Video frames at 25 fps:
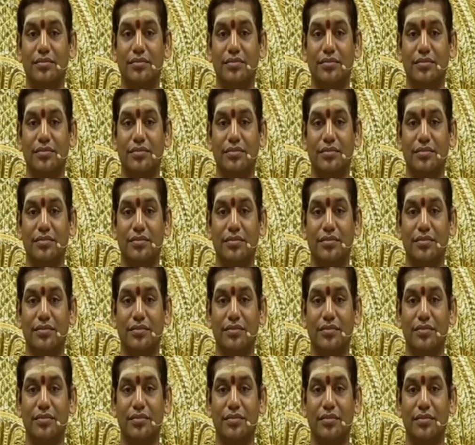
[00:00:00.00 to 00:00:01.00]

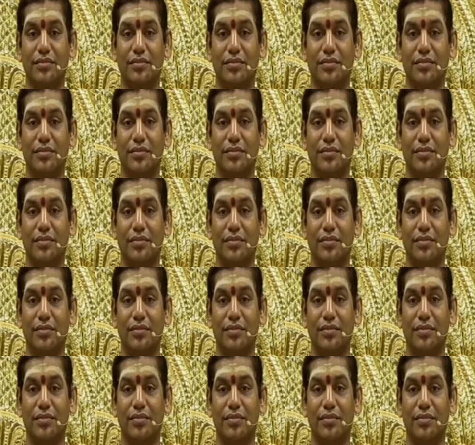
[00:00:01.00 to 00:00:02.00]

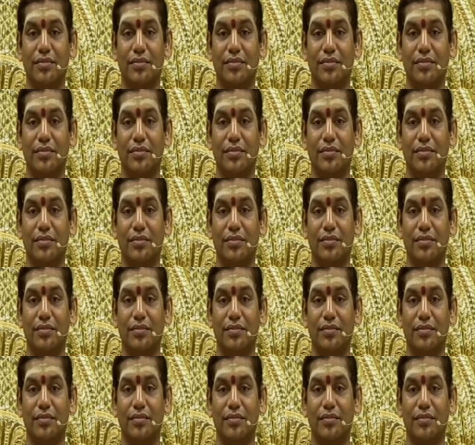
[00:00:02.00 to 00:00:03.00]

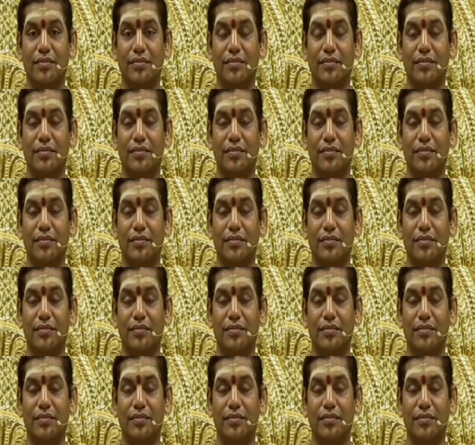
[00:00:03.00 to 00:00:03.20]
(silence)